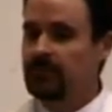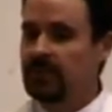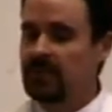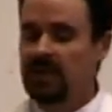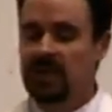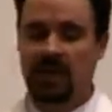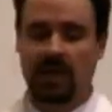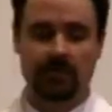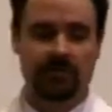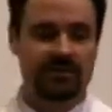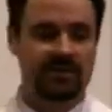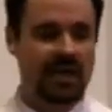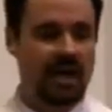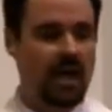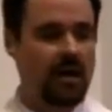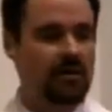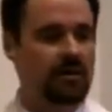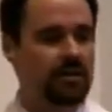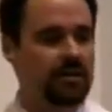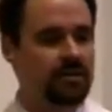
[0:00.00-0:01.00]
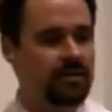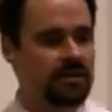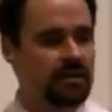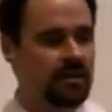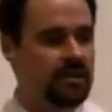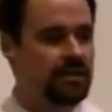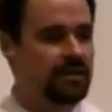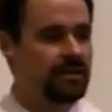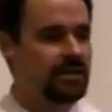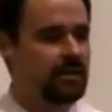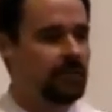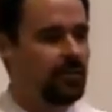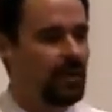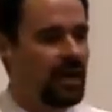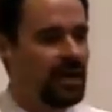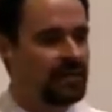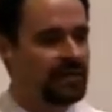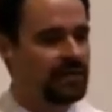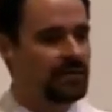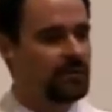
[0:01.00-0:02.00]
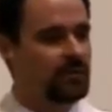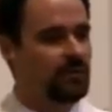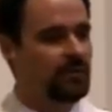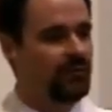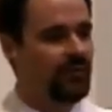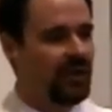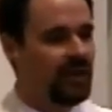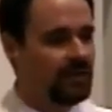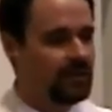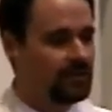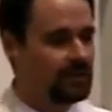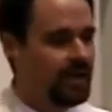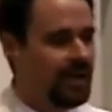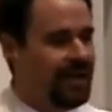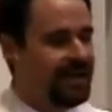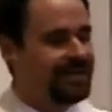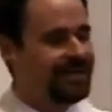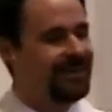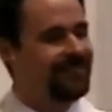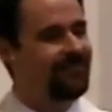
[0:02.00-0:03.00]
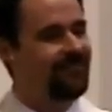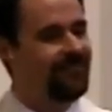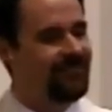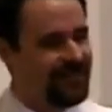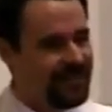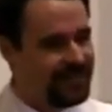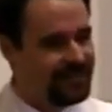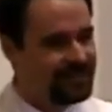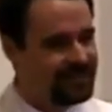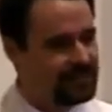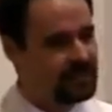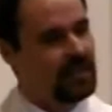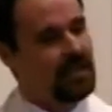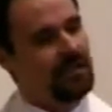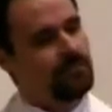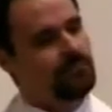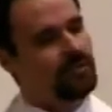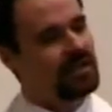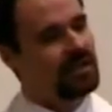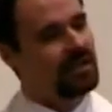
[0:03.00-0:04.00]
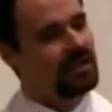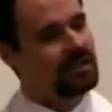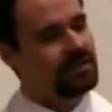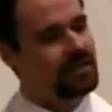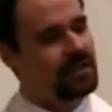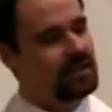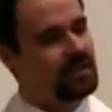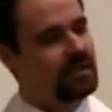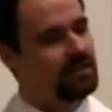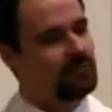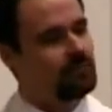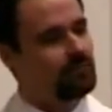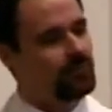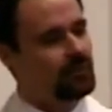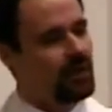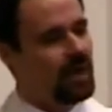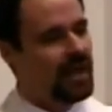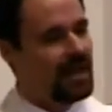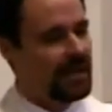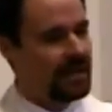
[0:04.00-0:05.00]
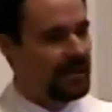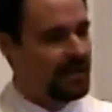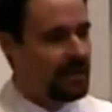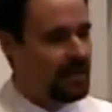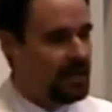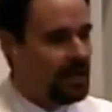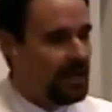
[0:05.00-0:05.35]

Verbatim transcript: He comes down and sees the apostles who failed. They failed because they didn't pray.